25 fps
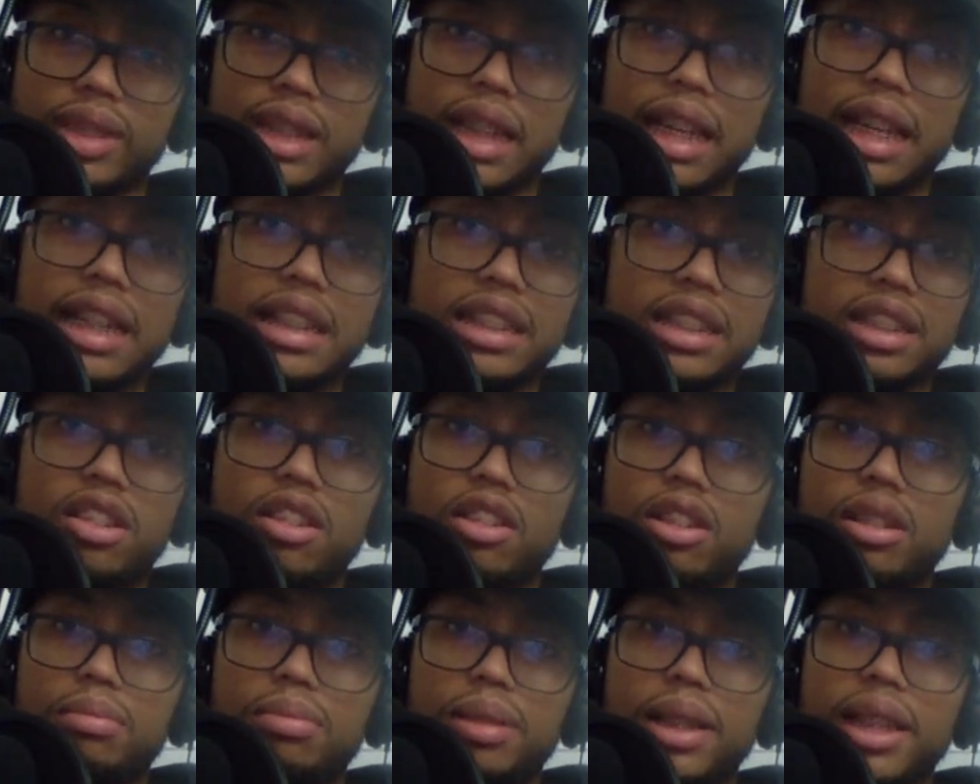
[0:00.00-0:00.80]
is
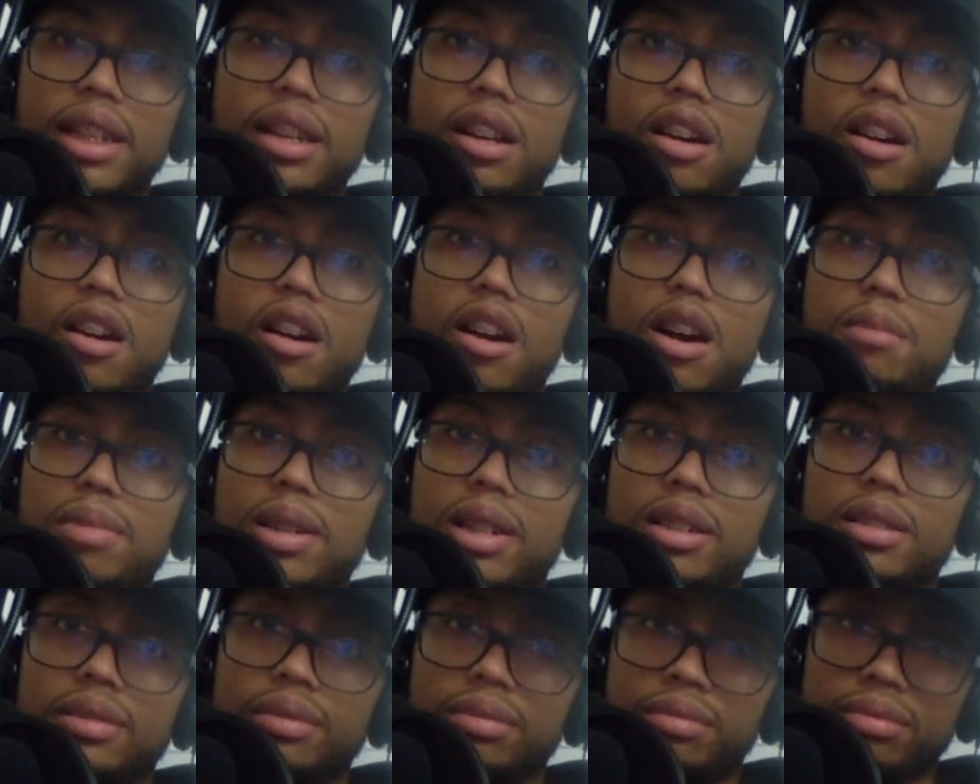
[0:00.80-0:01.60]
going to be hard,
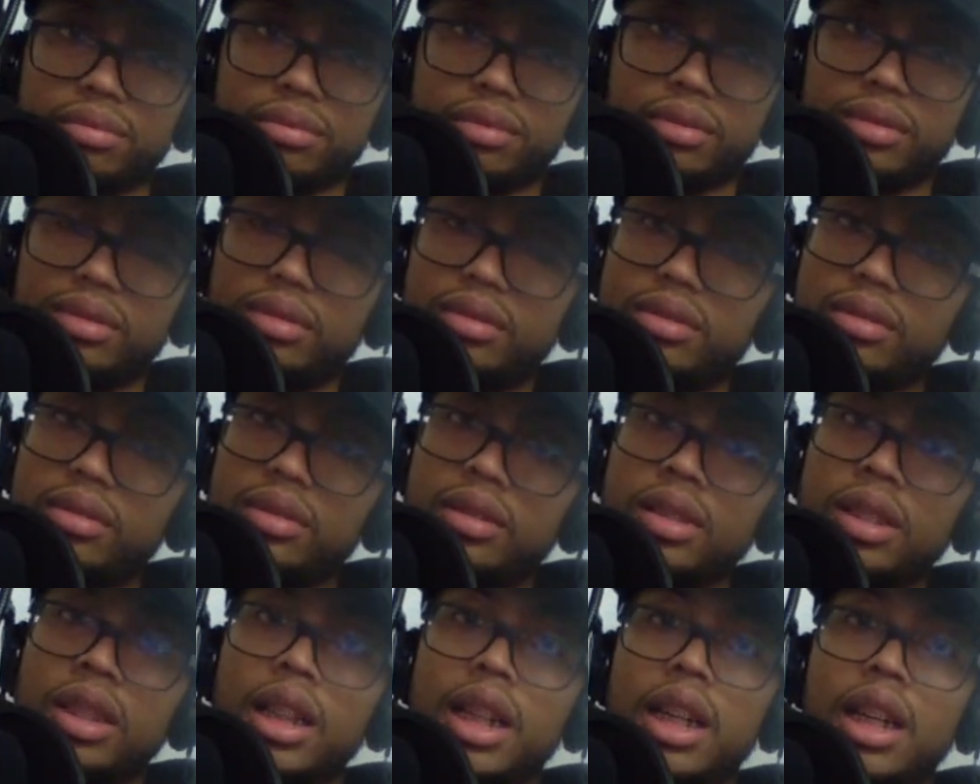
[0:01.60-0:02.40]
but
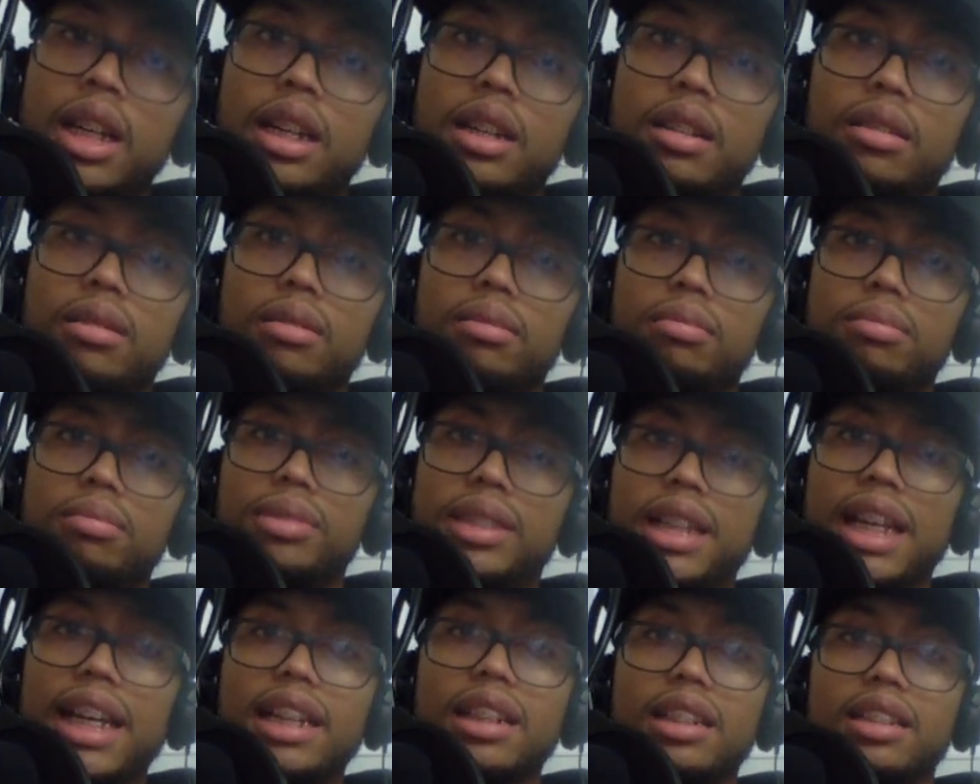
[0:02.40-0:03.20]

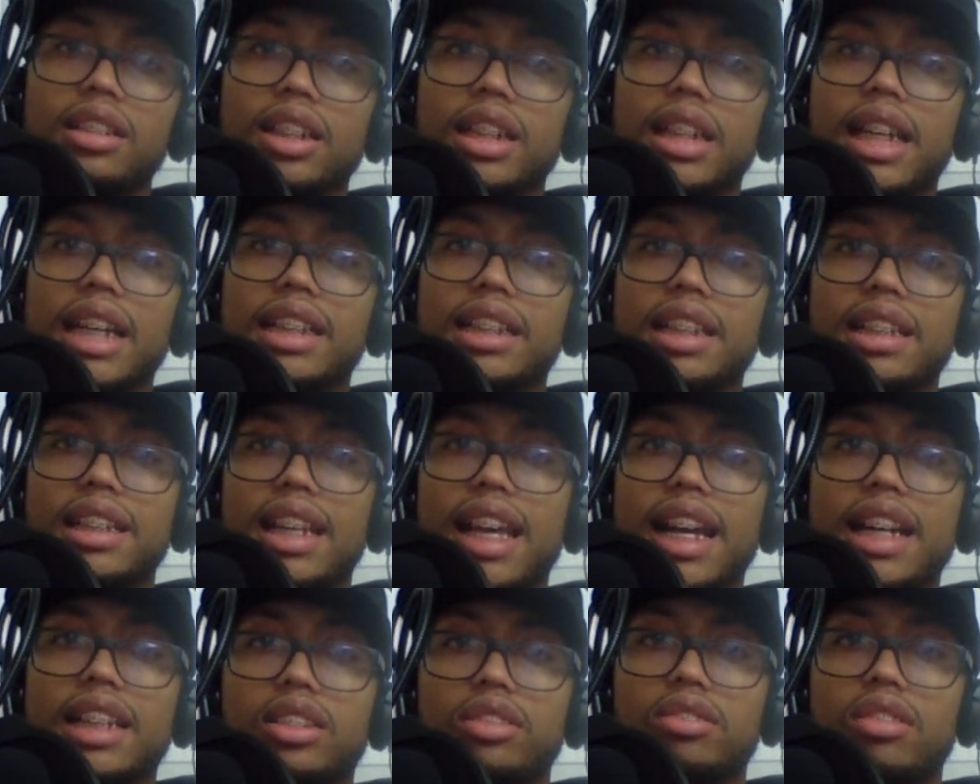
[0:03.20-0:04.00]
taking a look at the
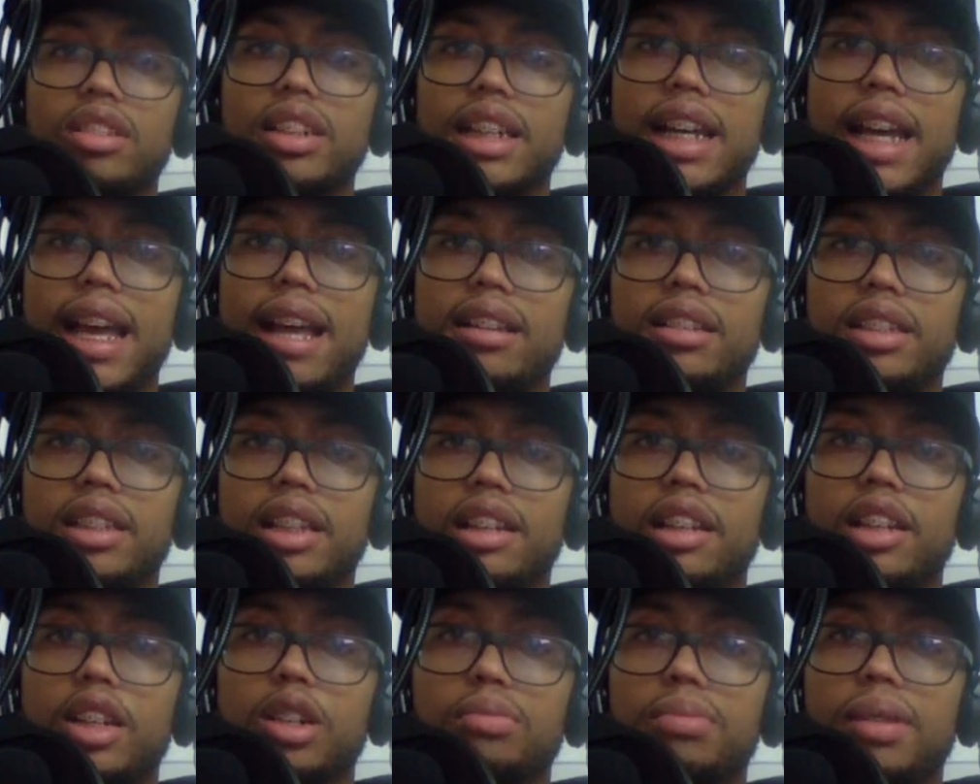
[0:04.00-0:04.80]
next 3 games
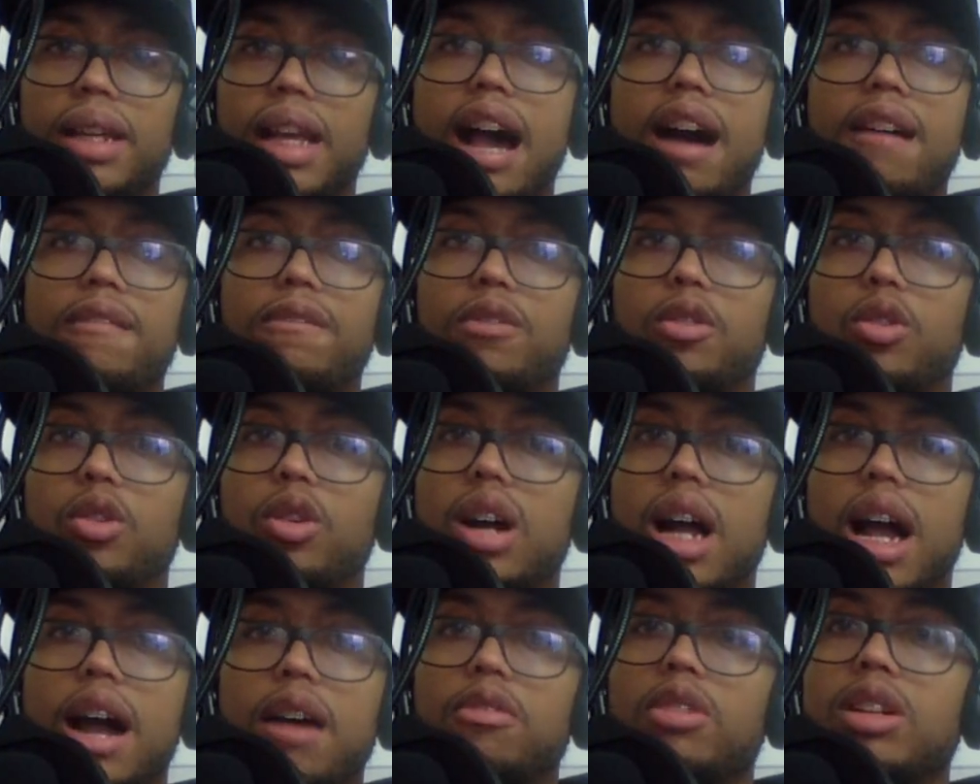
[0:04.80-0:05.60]
that he'll be out
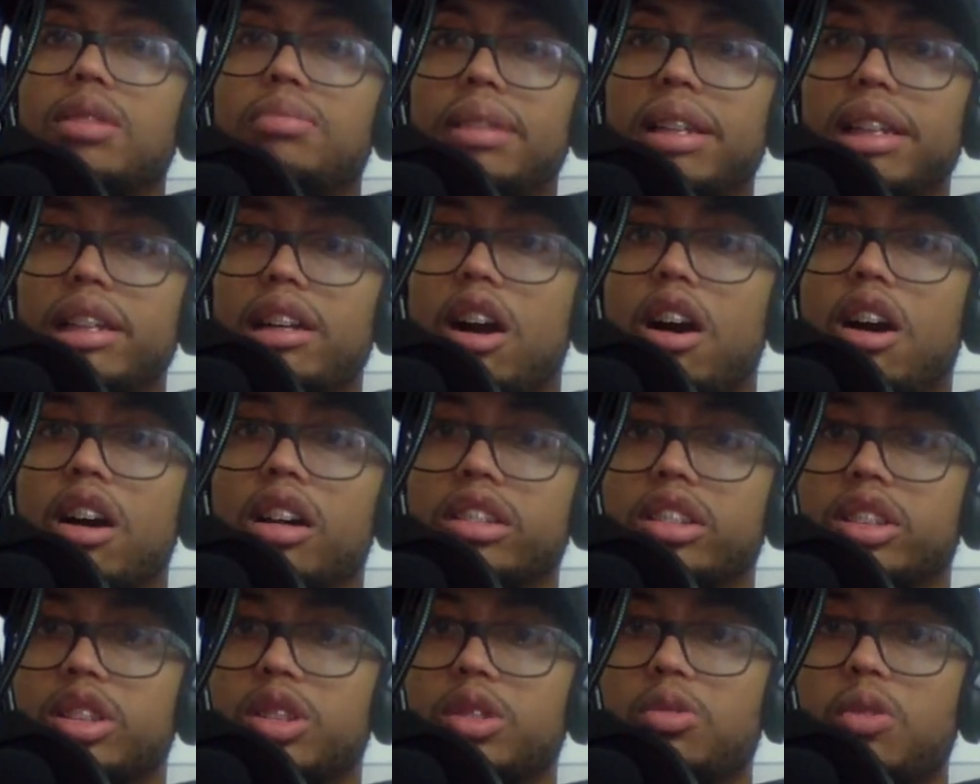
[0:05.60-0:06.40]
for, I wouldn't be
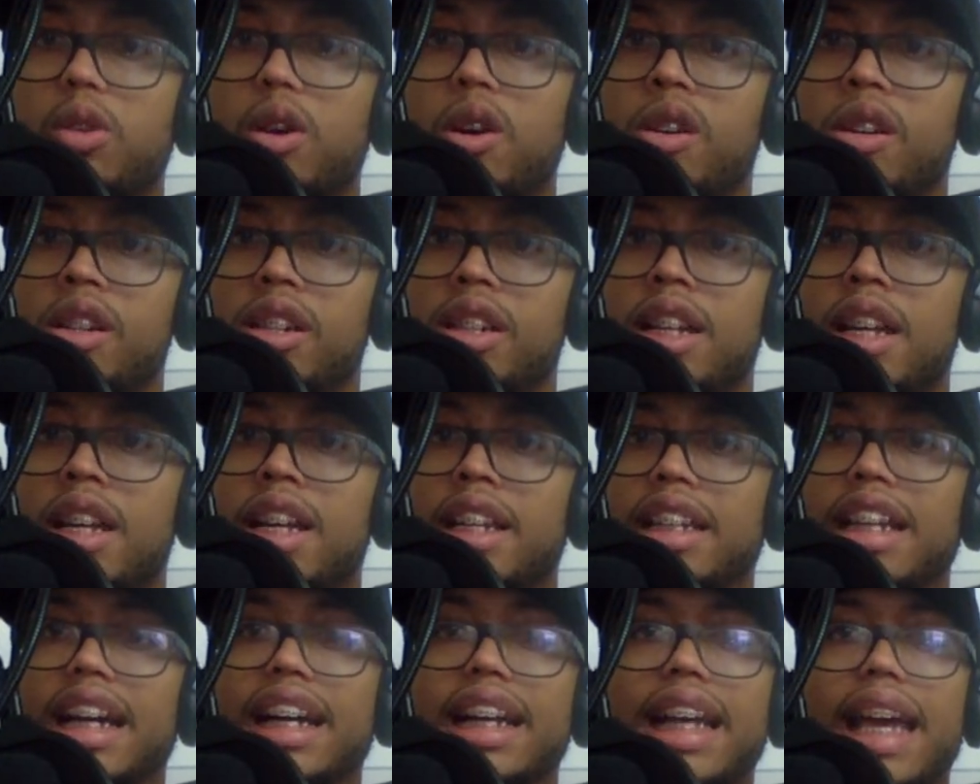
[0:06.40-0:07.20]
all too worried.
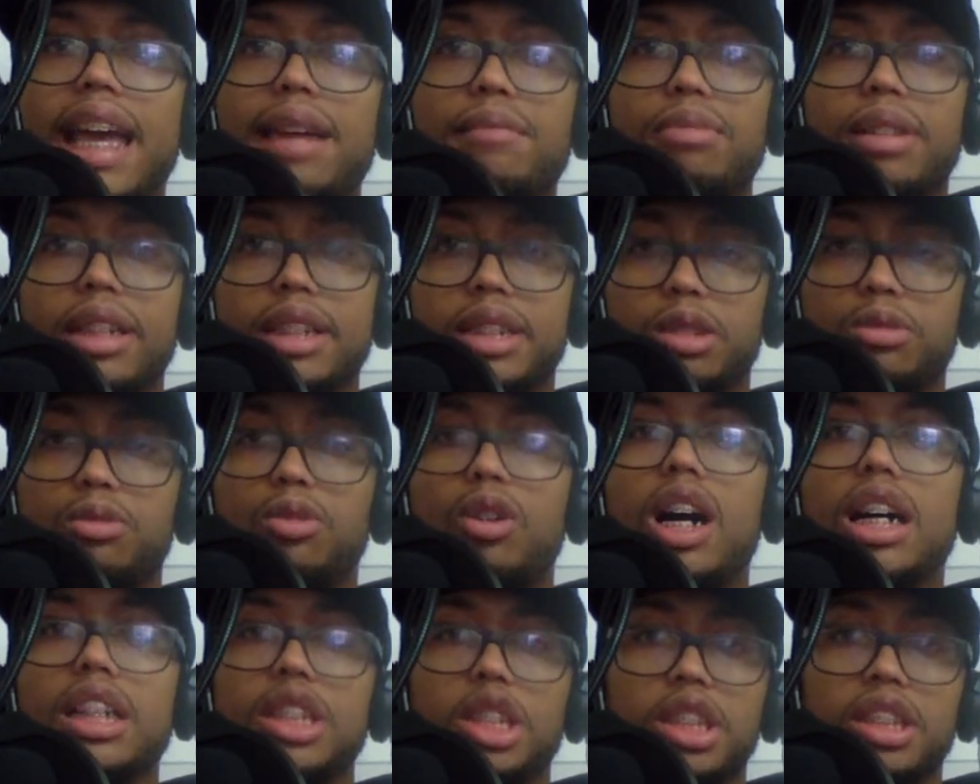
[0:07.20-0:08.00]
That game against
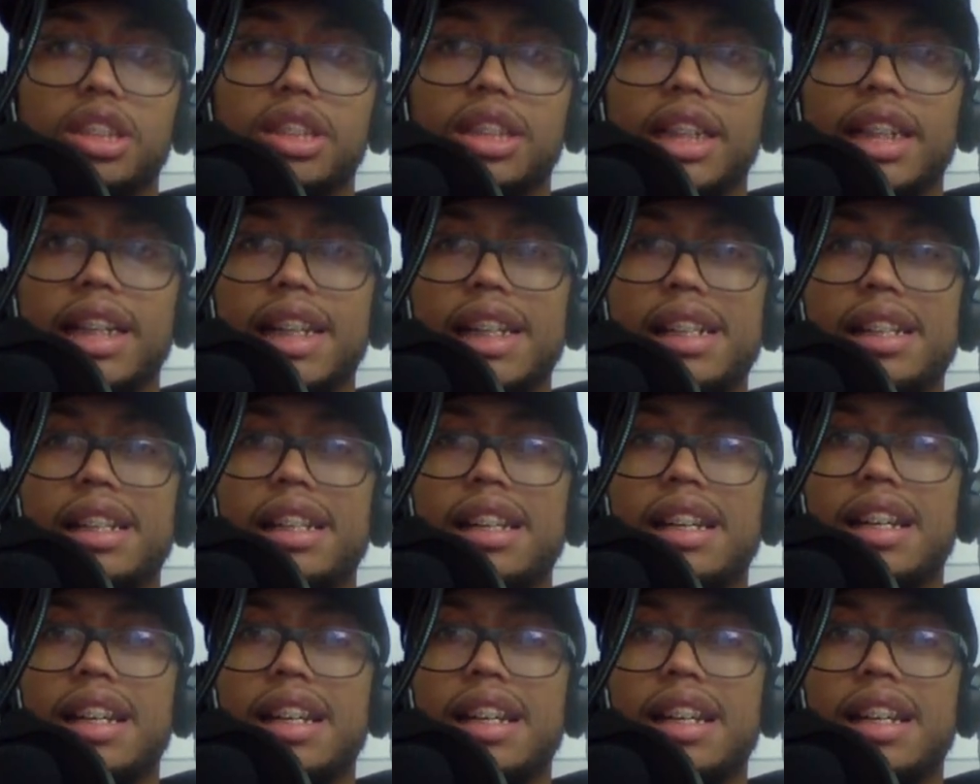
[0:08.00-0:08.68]
Washington,